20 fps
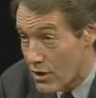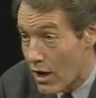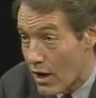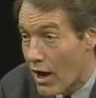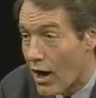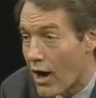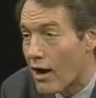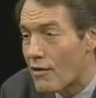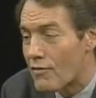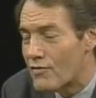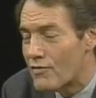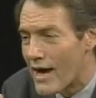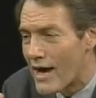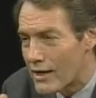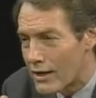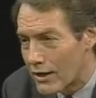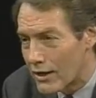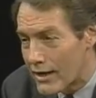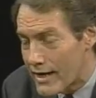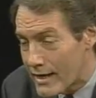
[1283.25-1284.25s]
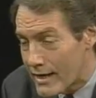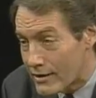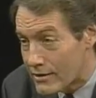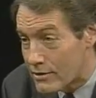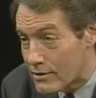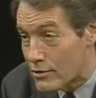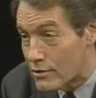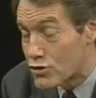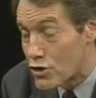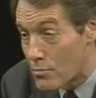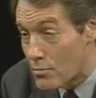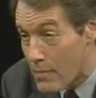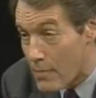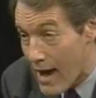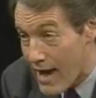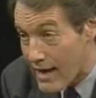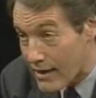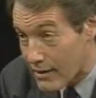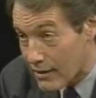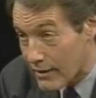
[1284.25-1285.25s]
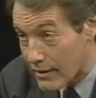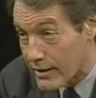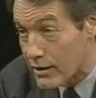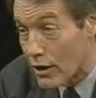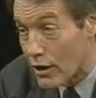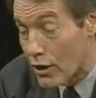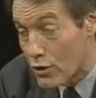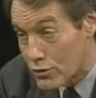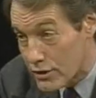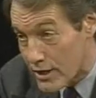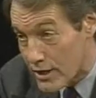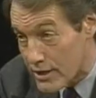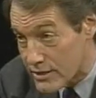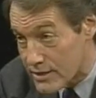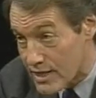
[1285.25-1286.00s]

that linked dramatically O.J.